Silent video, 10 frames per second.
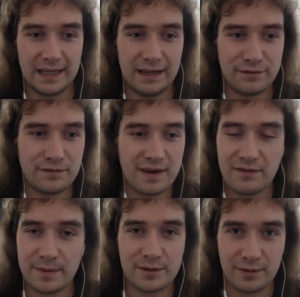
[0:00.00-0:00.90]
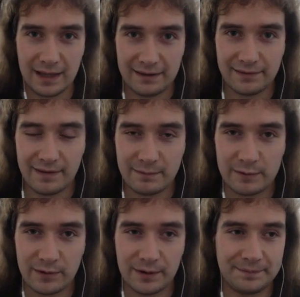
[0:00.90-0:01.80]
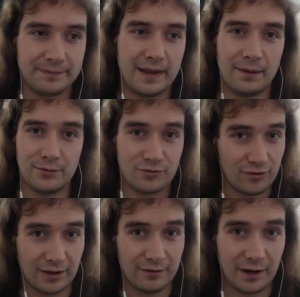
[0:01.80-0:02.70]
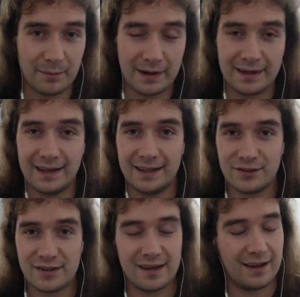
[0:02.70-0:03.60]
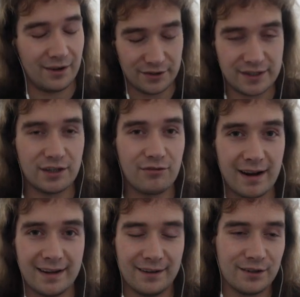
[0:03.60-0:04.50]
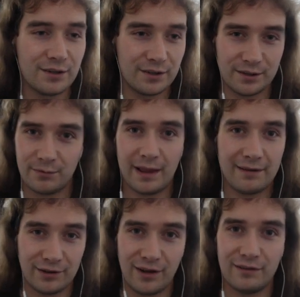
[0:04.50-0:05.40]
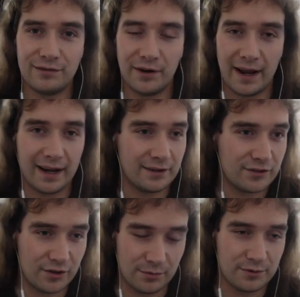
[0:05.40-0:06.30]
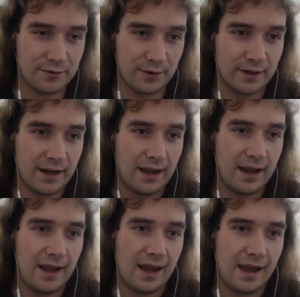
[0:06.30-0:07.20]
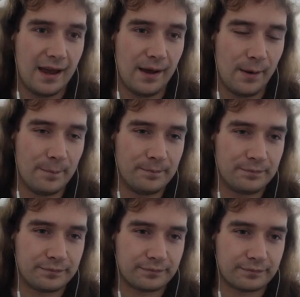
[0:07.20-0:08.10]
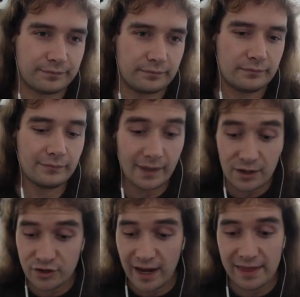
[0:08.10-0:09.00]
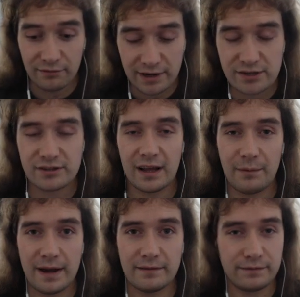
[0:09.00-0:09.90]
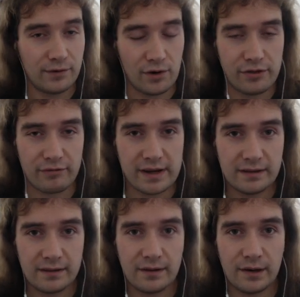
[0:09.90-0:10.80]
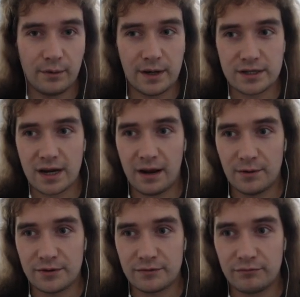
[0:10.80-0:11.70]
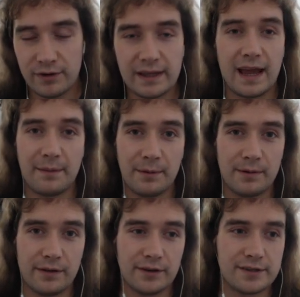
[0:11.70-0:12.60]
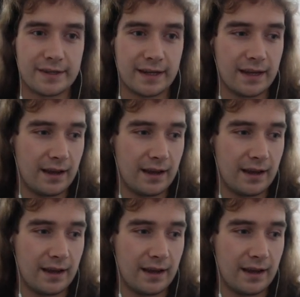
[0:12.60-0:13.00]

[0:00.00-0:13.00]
If you've never been to a live event before, I would strongly recommend it. It's honestly great. You will have a lot of fun. I had so much fun. So yeah, in the regional I went 4-3, which I was really happy with, honestly.